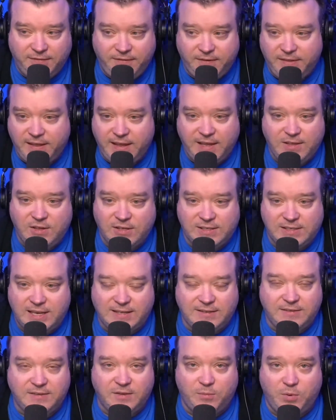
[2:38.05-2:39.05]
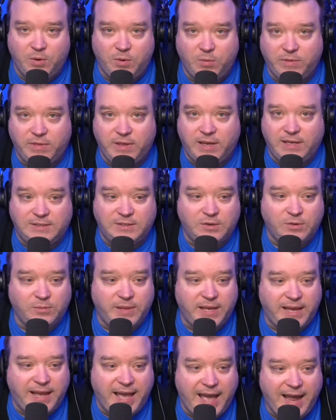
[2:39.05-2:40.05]
And they just got to the point where they assumed
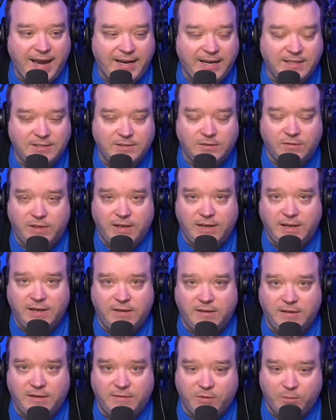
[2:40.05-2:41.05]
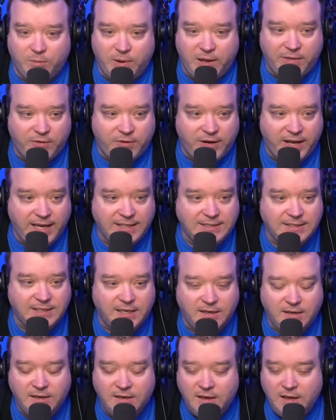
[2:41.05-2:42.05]
they had it, so they didn't never bothered
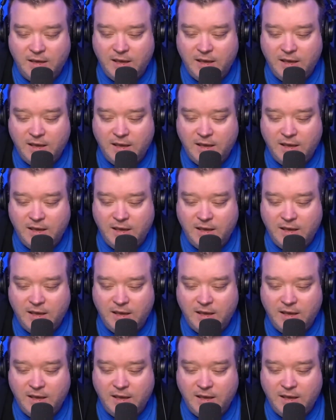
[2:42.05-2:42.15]
asking